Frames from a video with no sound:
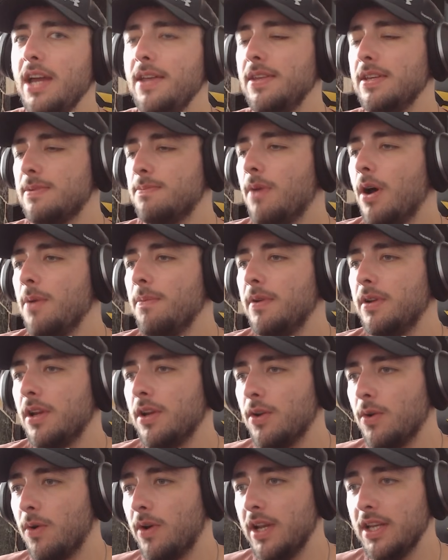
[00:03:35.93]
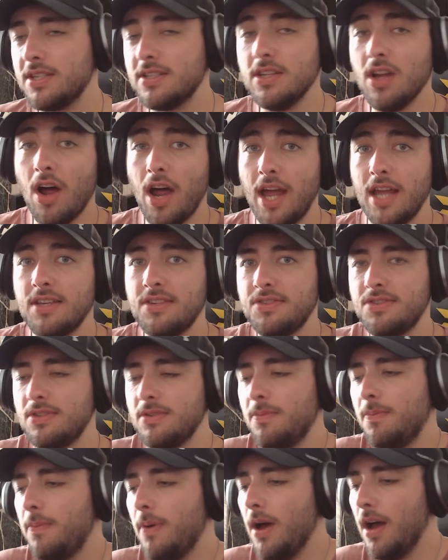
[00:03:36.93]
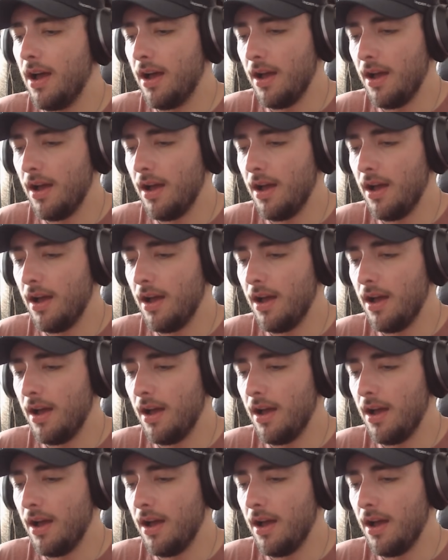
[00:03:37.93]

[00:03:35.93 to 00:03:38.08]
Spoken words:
this moment and all, and it's nice, but